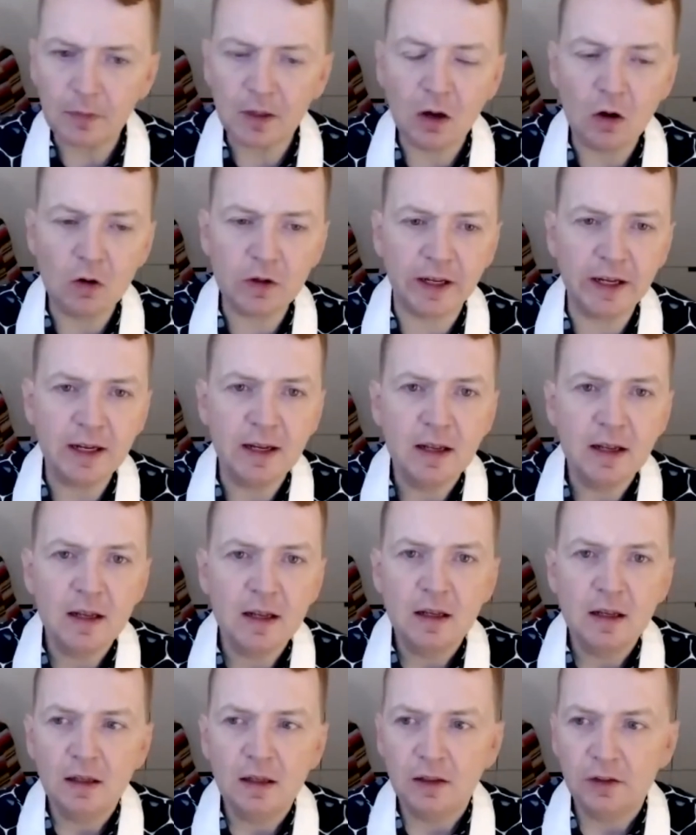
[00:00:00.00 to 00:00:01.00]
Okay,
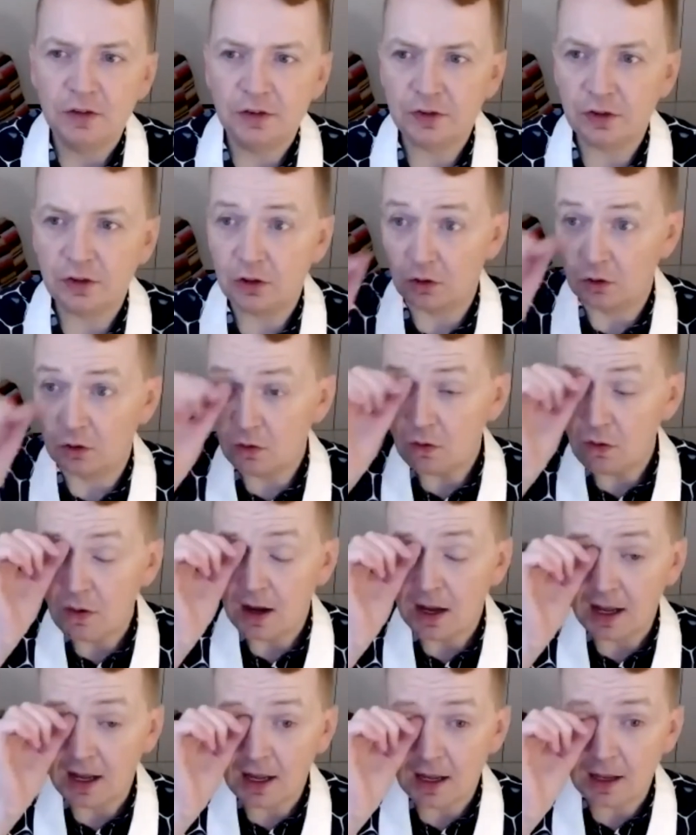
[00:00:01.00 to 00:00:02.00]
so
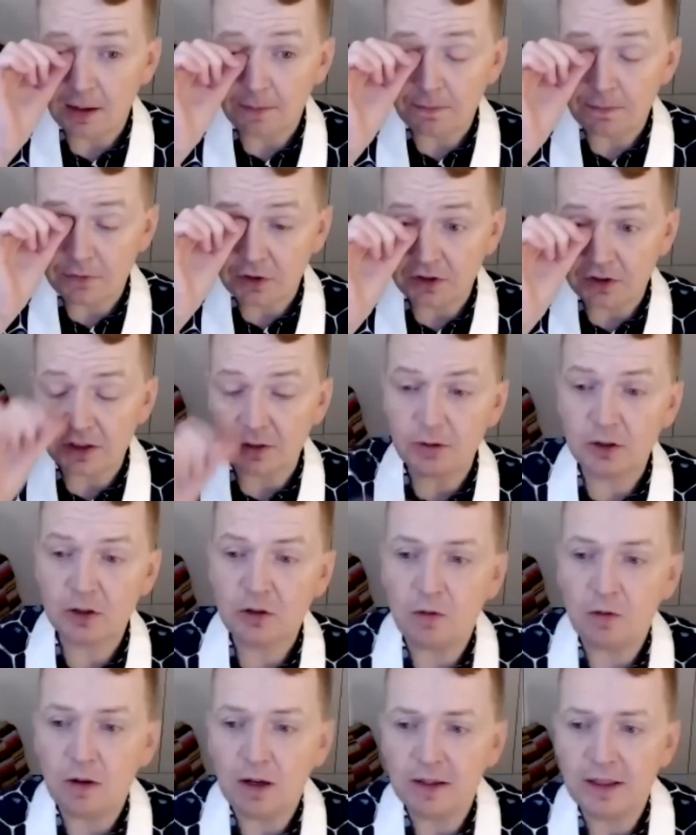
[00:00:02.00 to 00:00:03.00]
just to
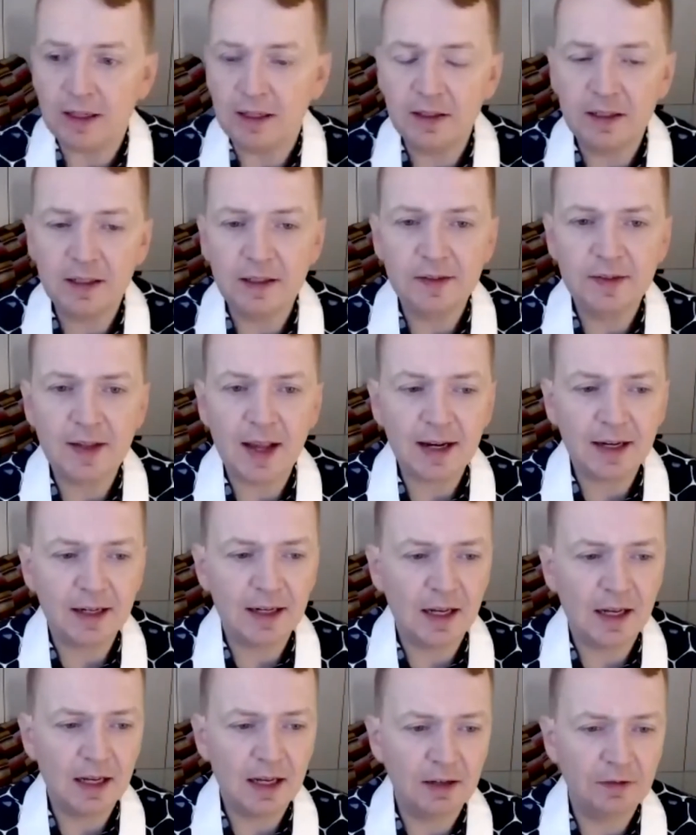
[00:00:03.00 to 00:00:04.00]
go on then to the second
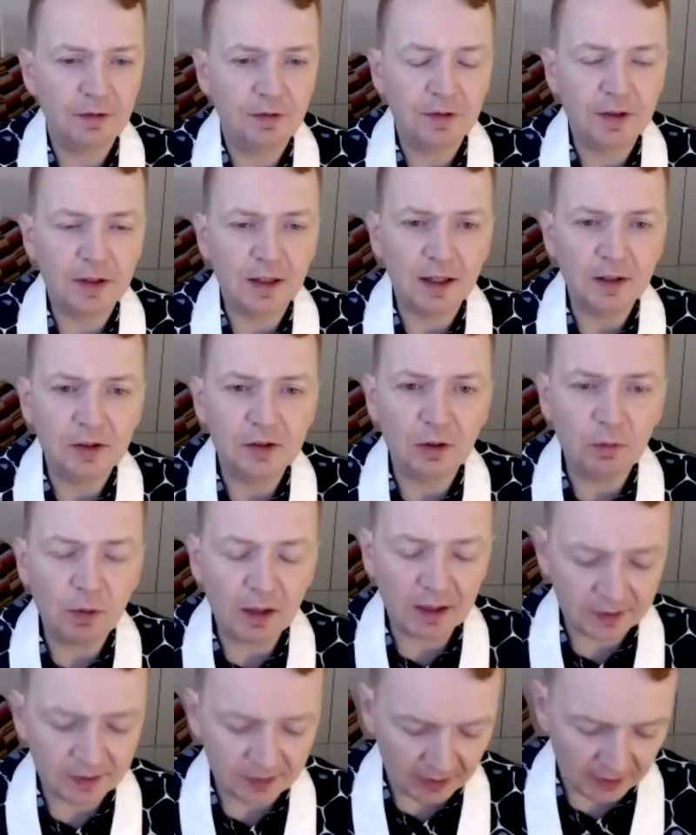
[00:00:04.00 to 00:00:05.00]
half of the night. So I
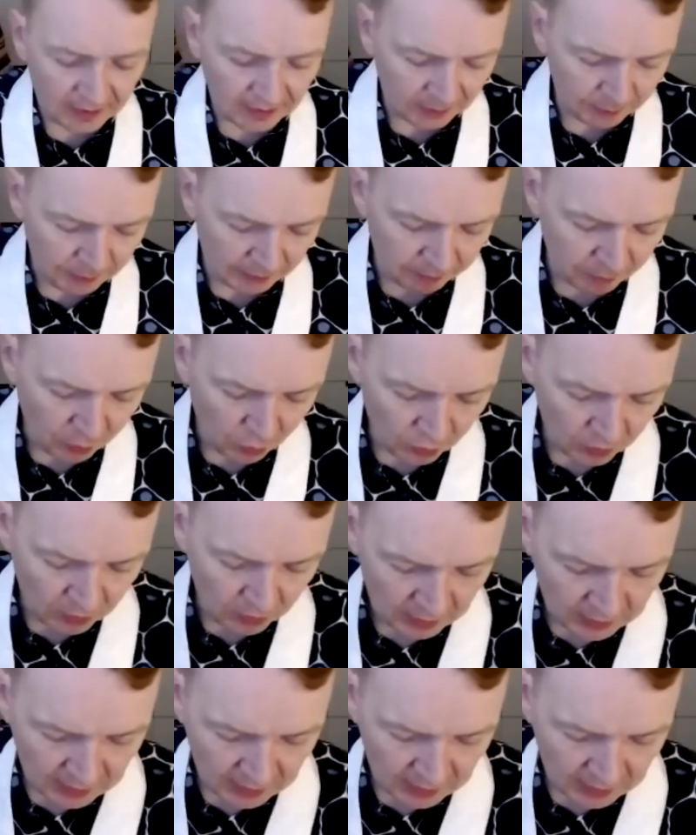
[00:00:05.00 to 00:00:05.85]
want to say a little bit more,